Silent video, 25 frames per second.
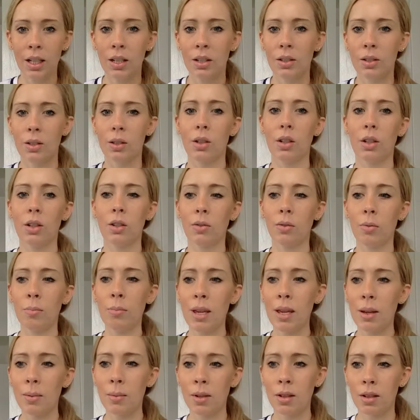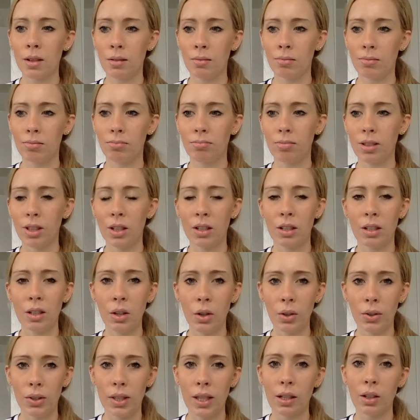So for me, when I've kind of
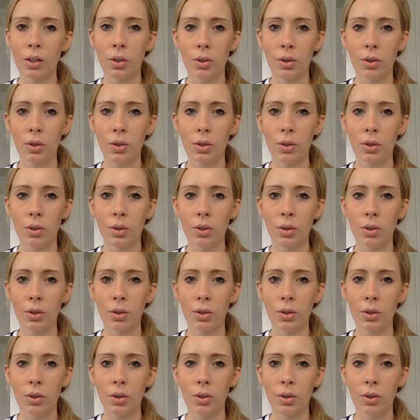lost that